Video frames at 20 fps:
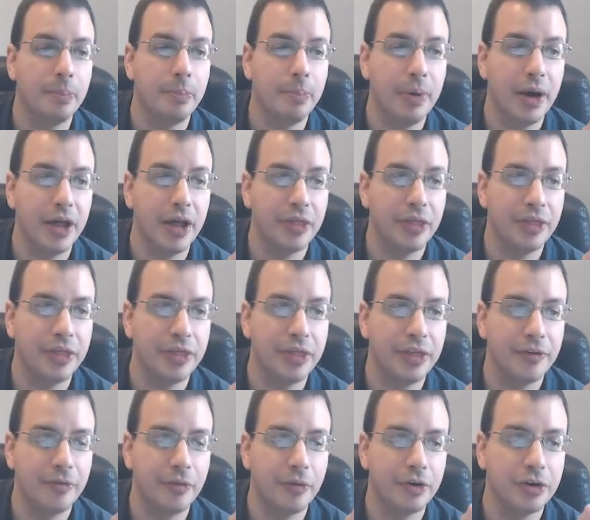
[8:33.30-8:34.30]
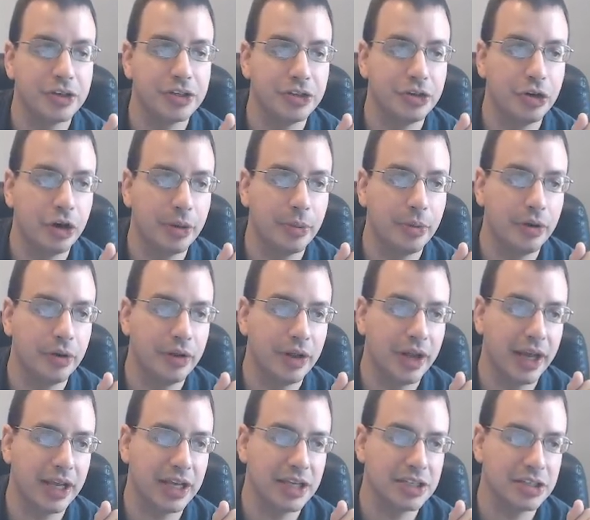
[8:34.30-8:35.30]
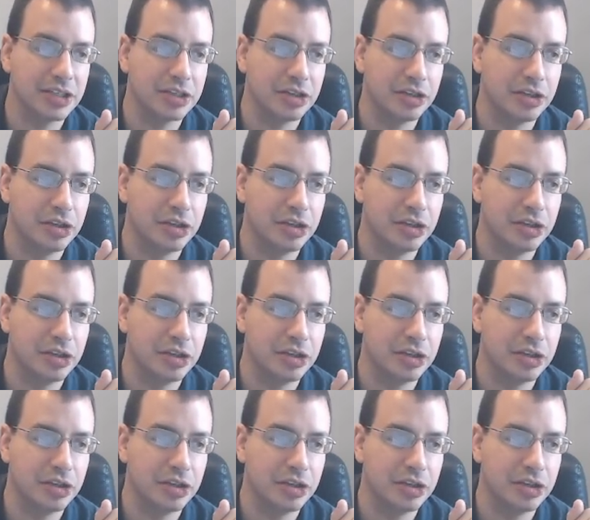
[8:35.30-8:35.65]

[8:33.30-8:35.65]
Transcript: But the force normal, I guess